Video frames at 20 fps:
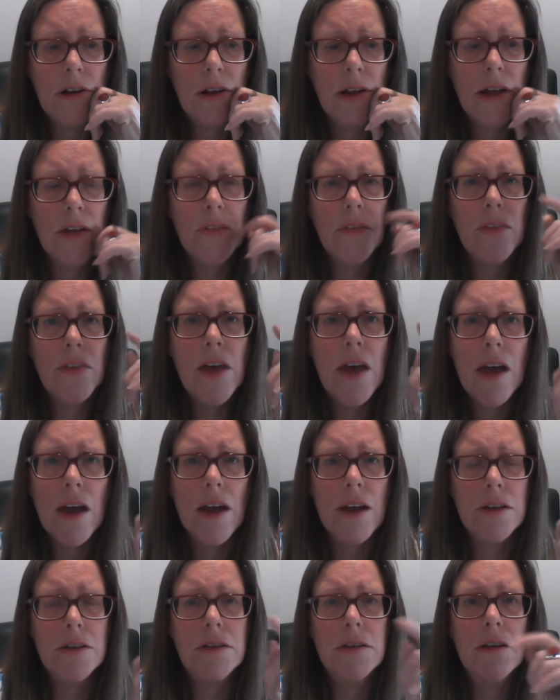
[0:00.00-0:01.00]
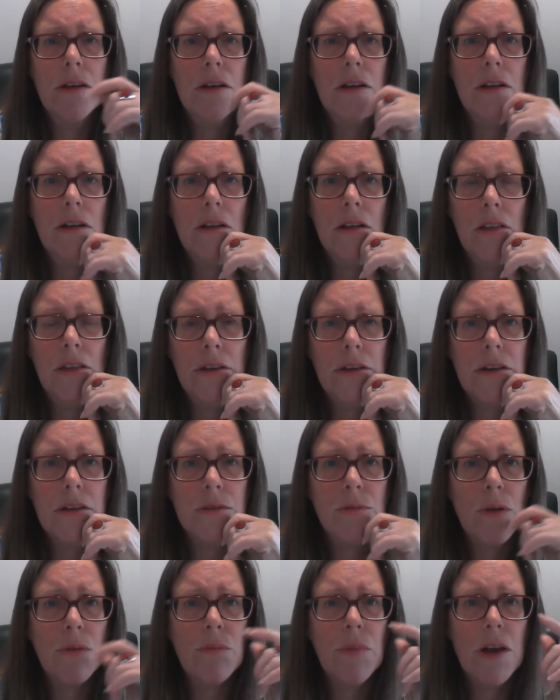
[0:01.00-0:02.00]
And that is
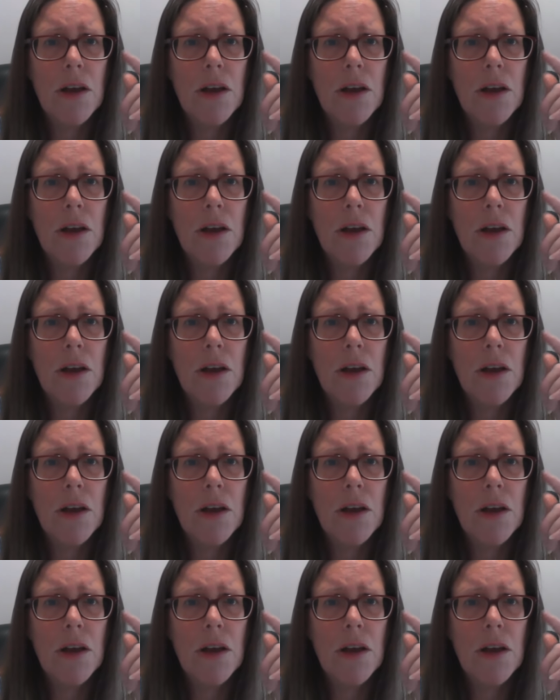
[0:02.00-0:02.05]
when we